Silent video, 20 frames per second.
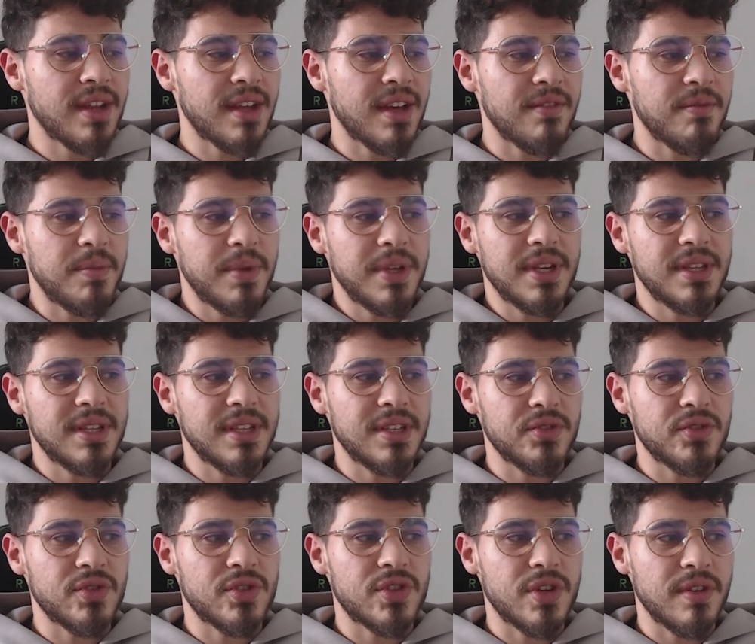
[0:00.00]
I've been in the
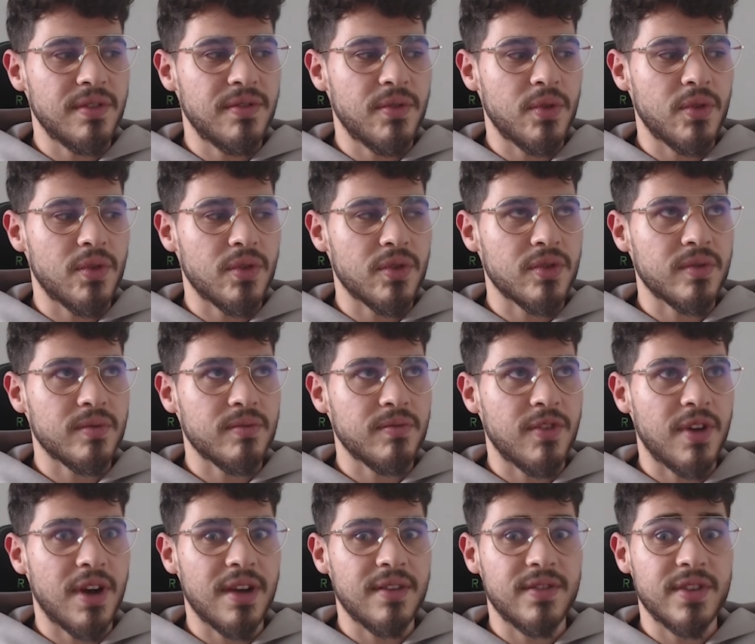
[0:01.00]
industry for
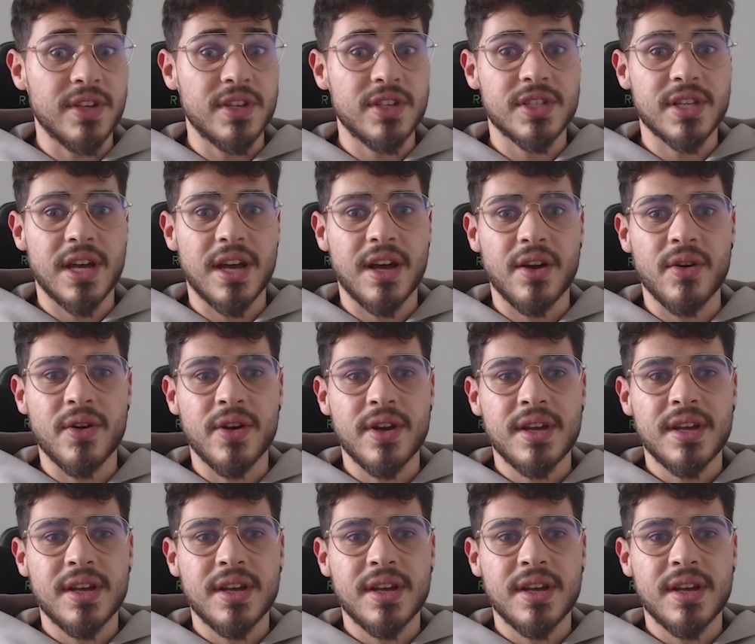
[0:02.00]
5 years now,